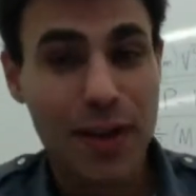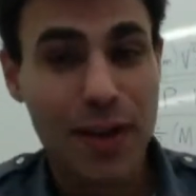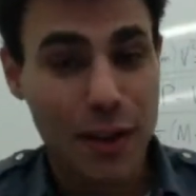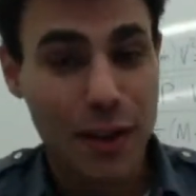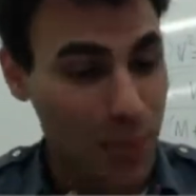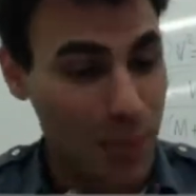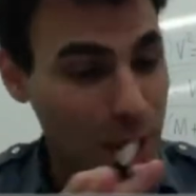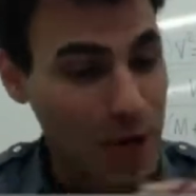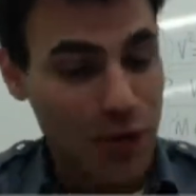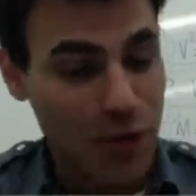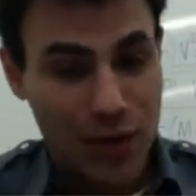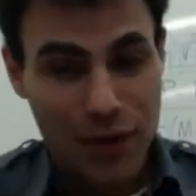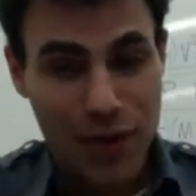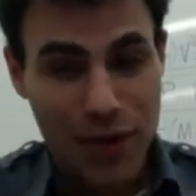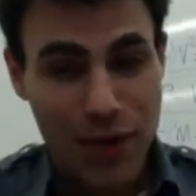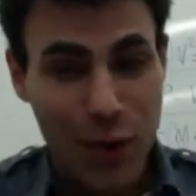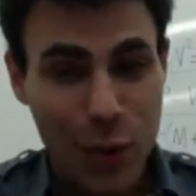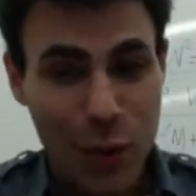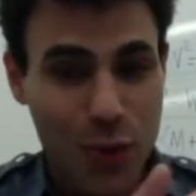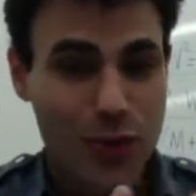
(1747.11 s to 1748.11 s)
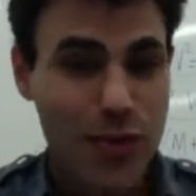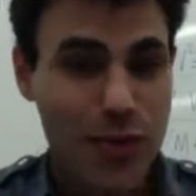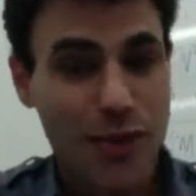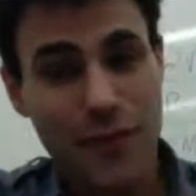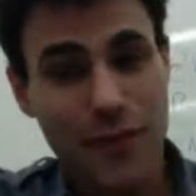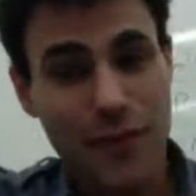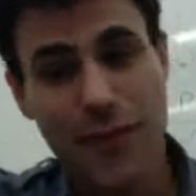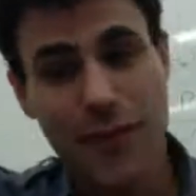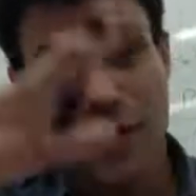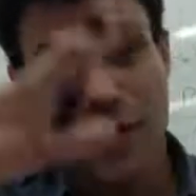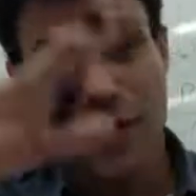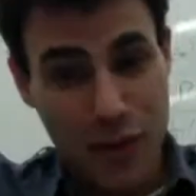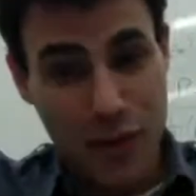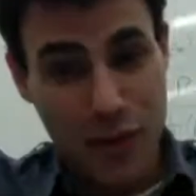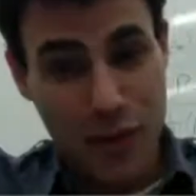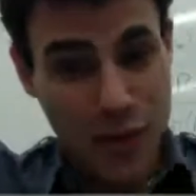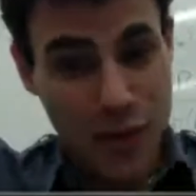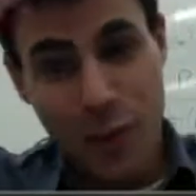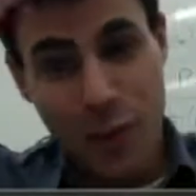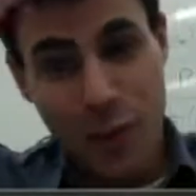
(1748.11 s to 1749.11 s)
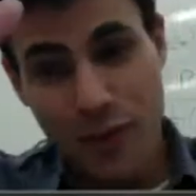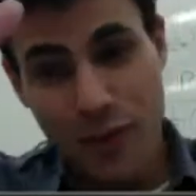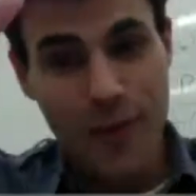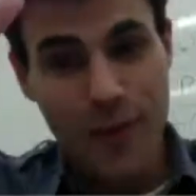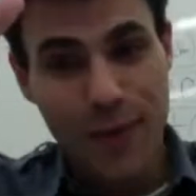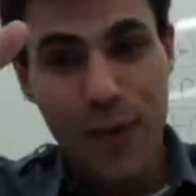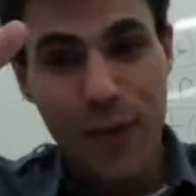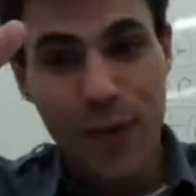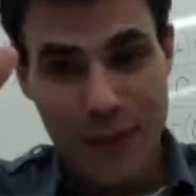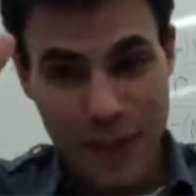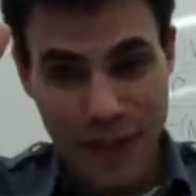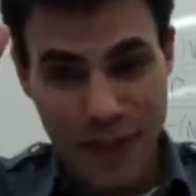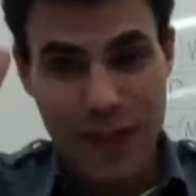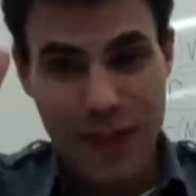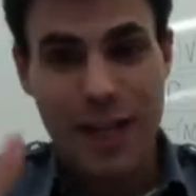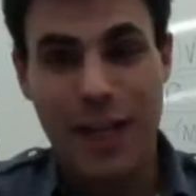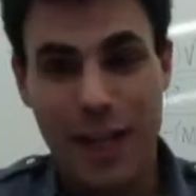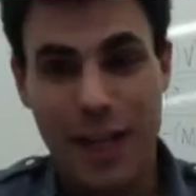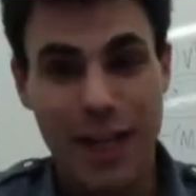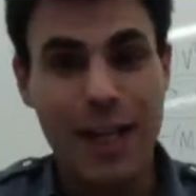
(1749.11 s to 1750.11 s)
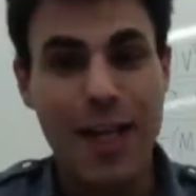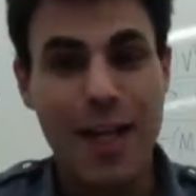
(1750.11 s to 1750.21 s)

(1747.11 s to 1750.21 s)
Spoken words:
So imagine this huge surface area and this huge vault sitting.